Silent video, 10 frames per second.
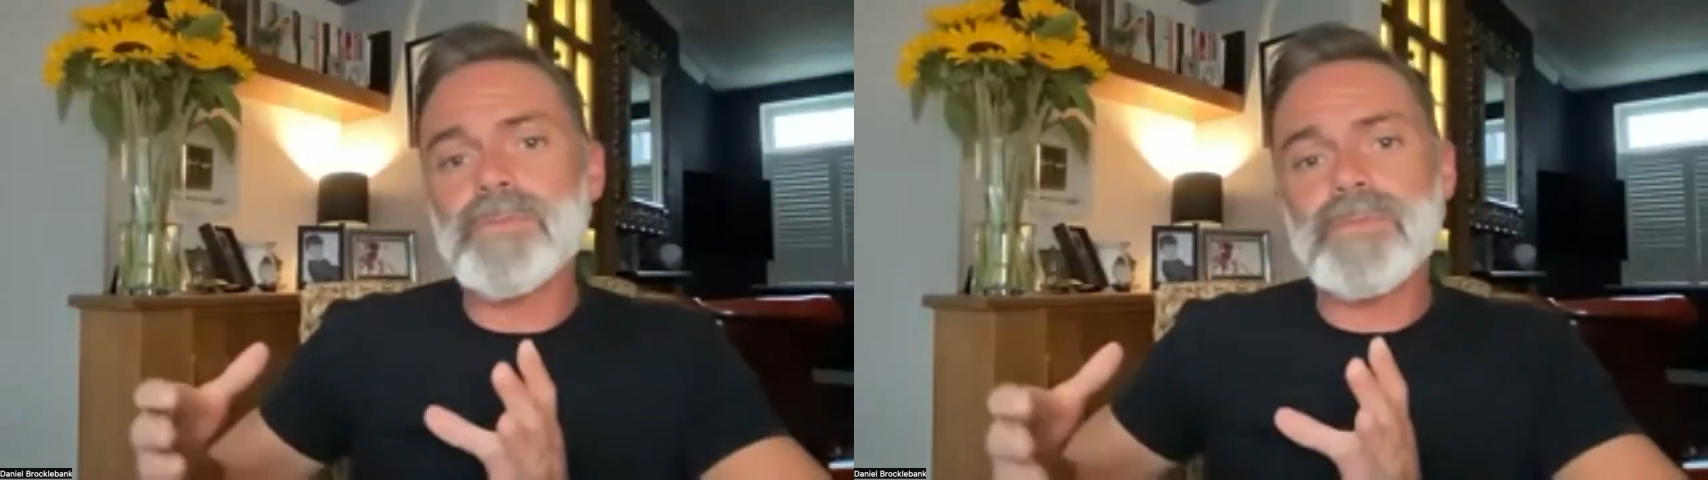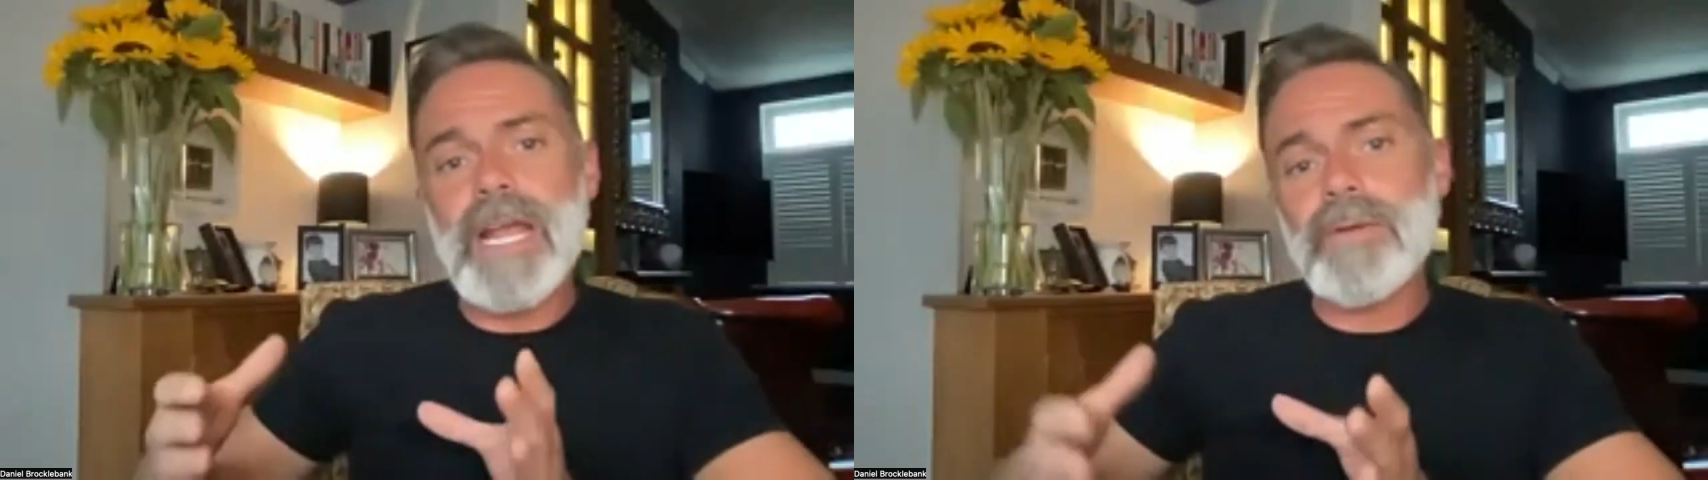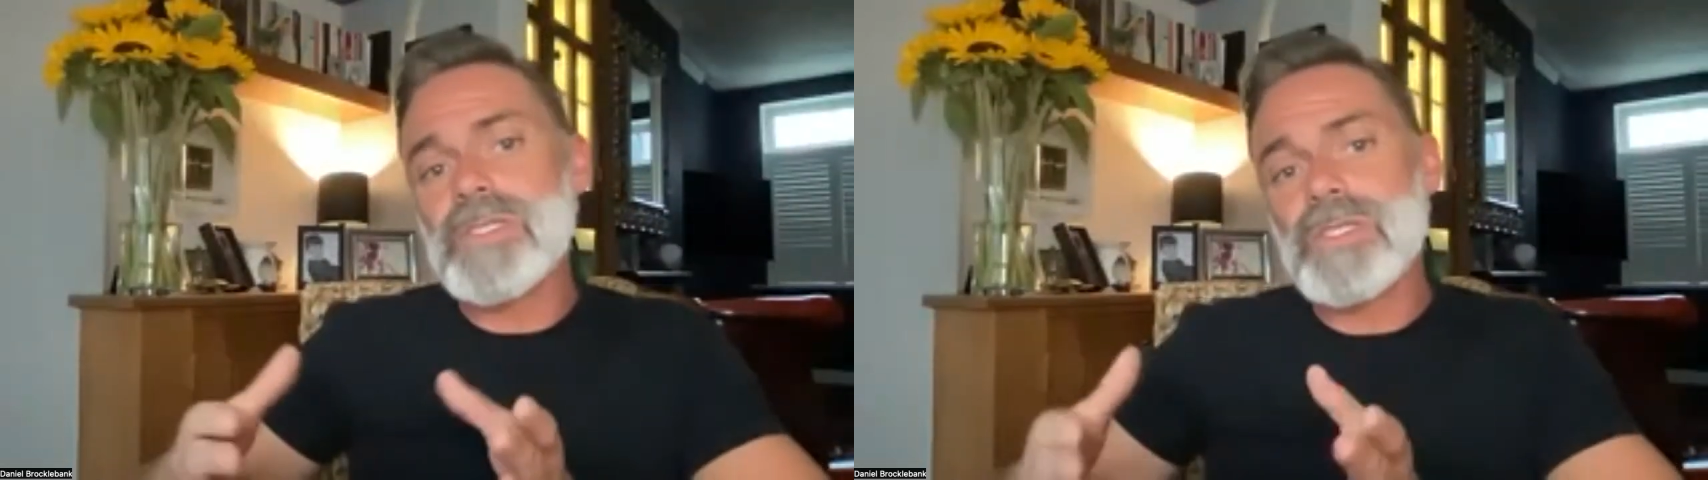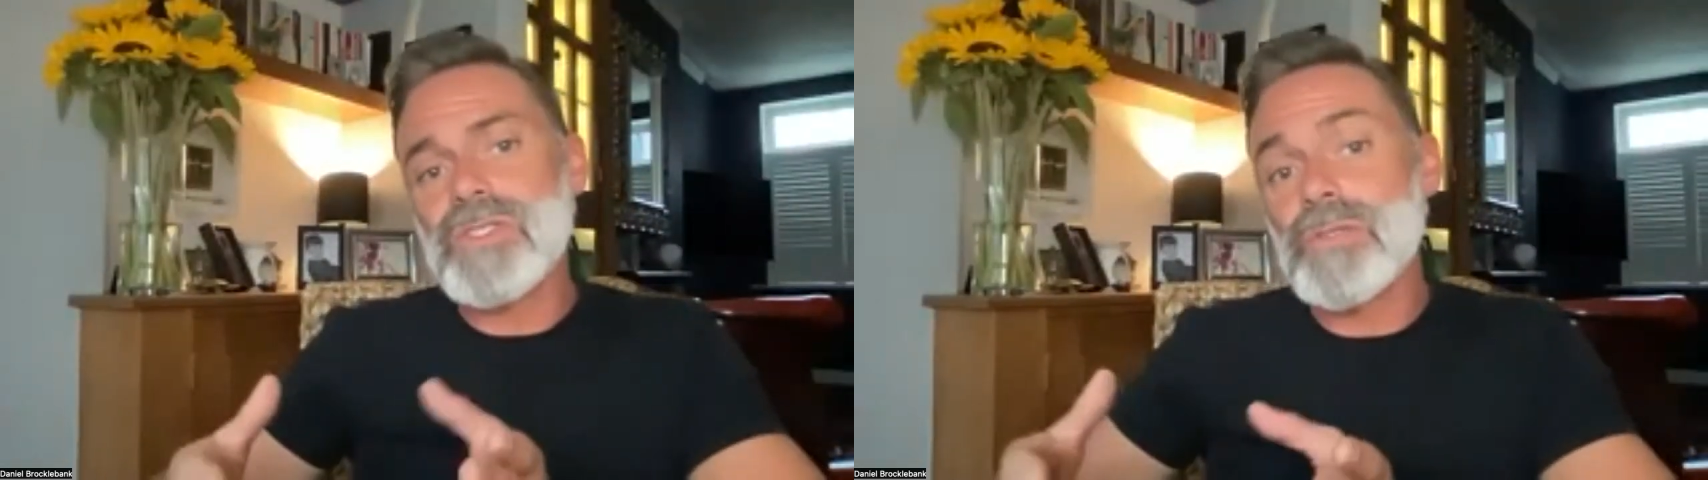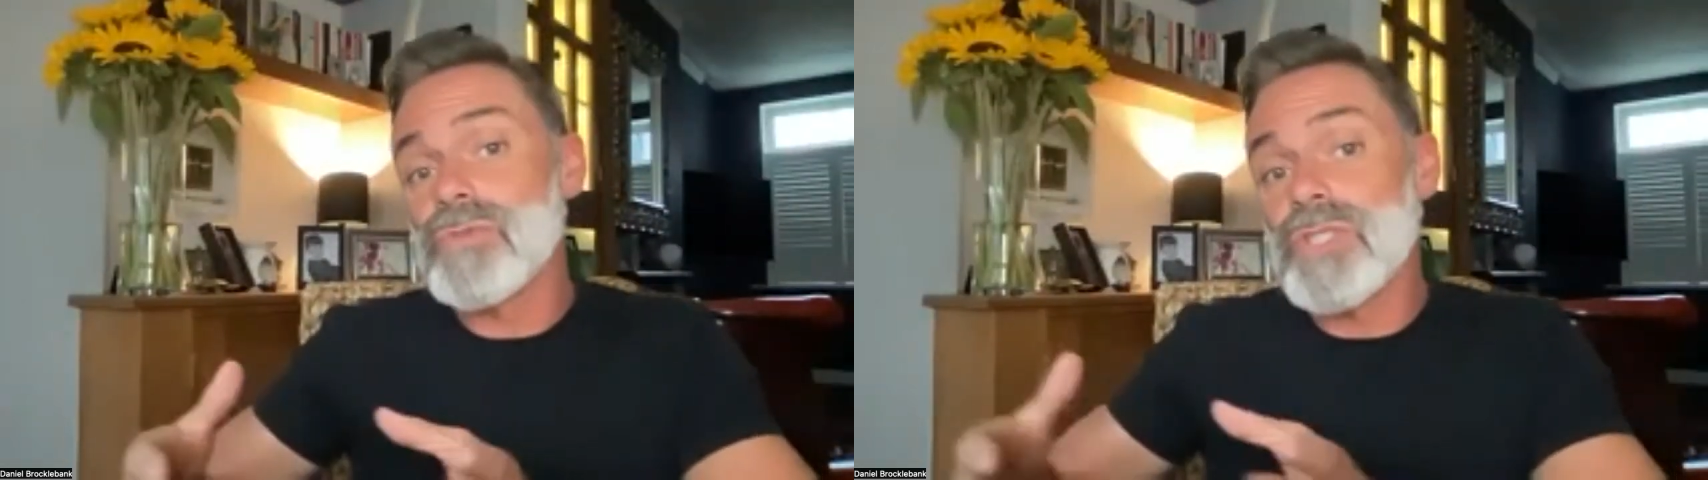characters
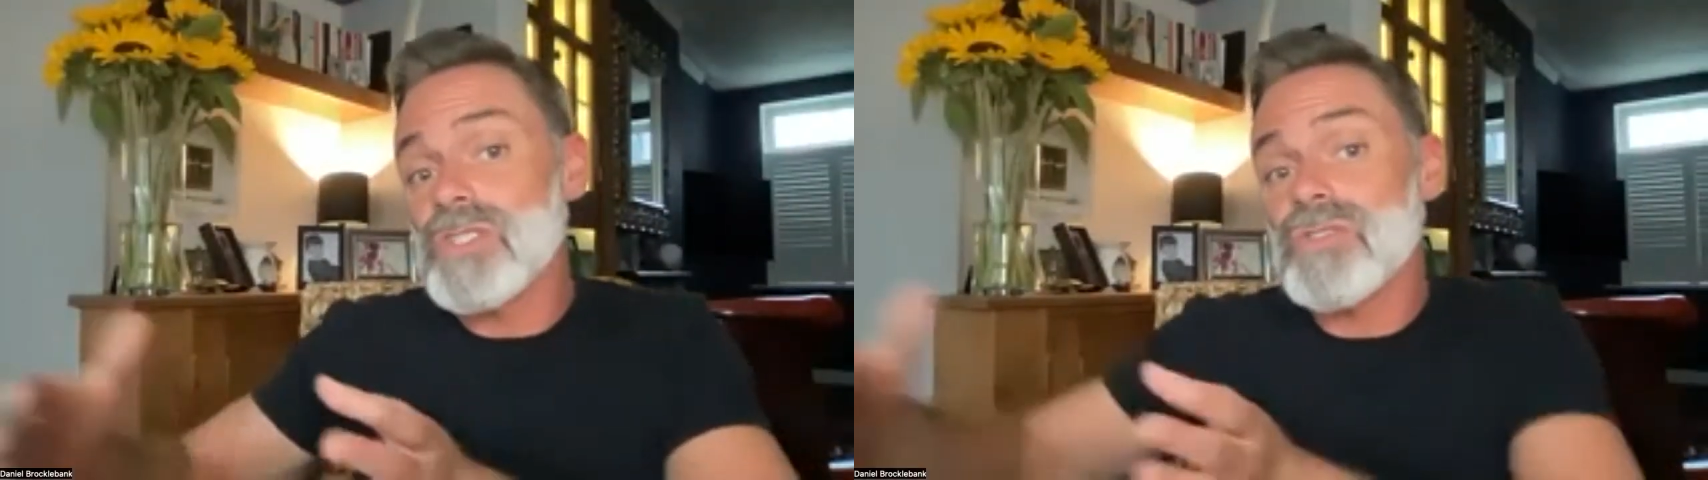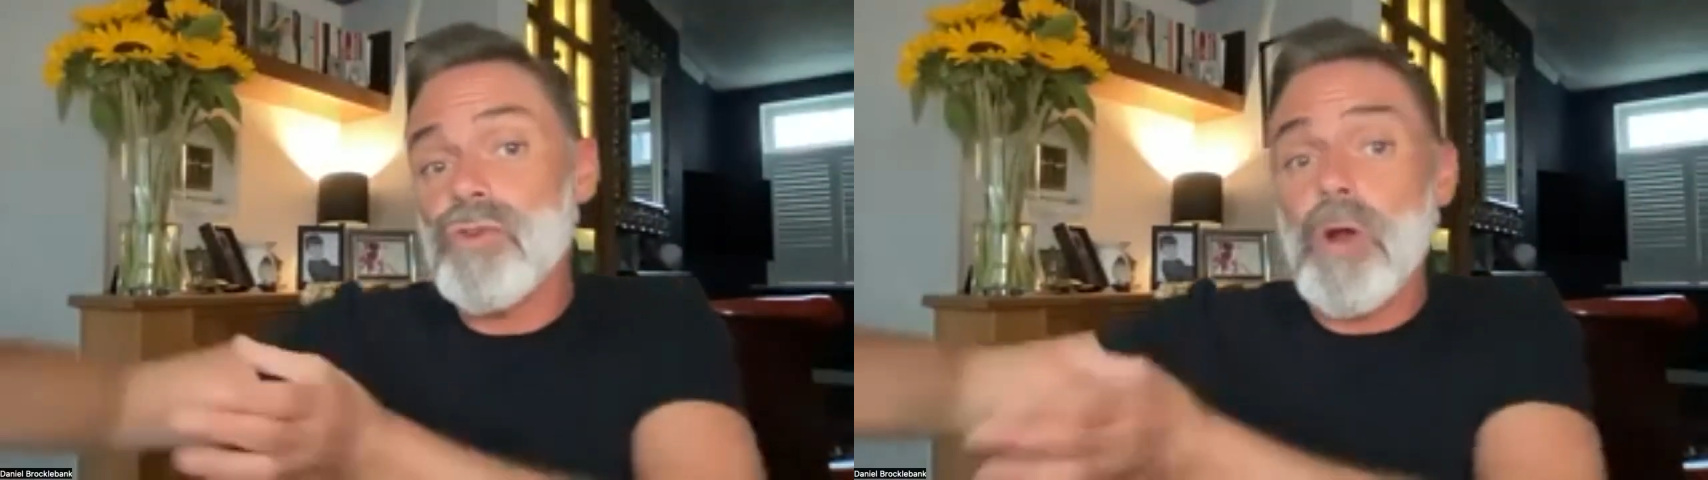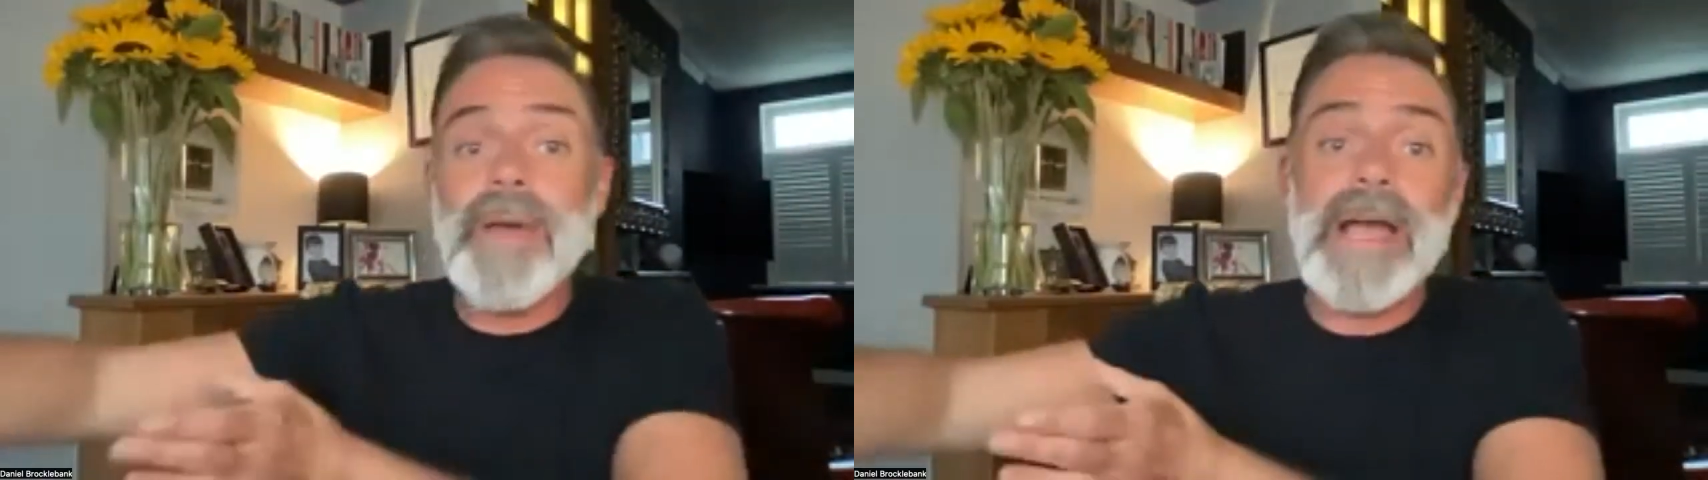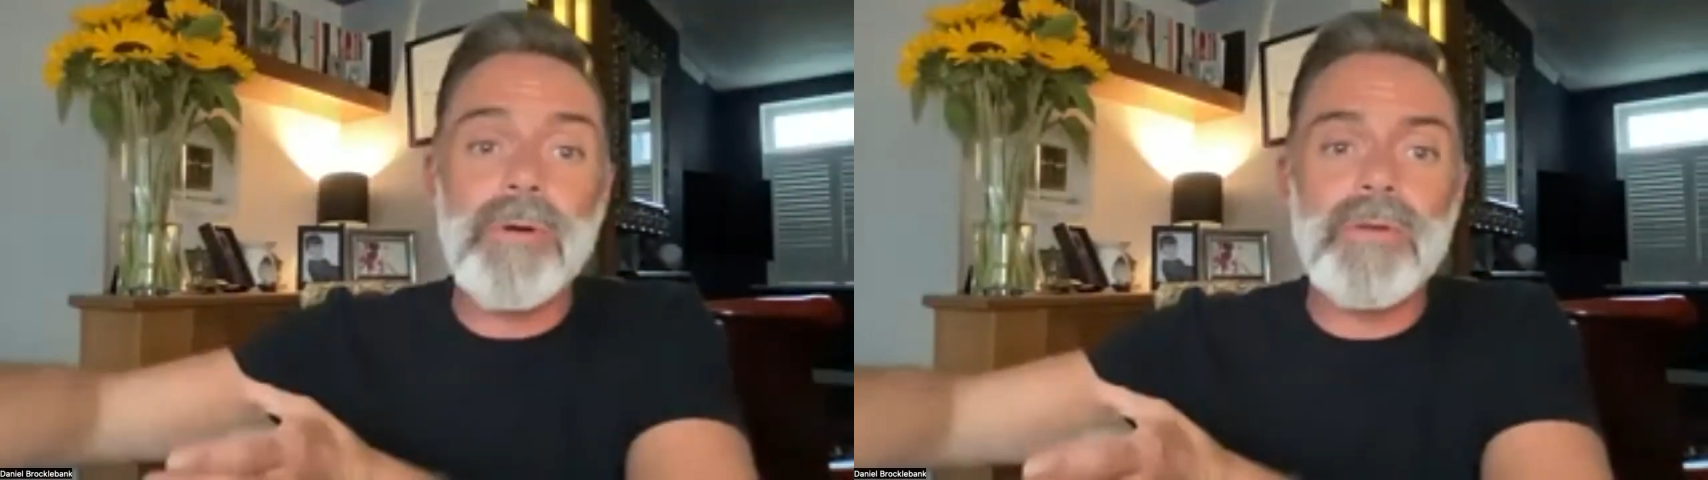do just drop out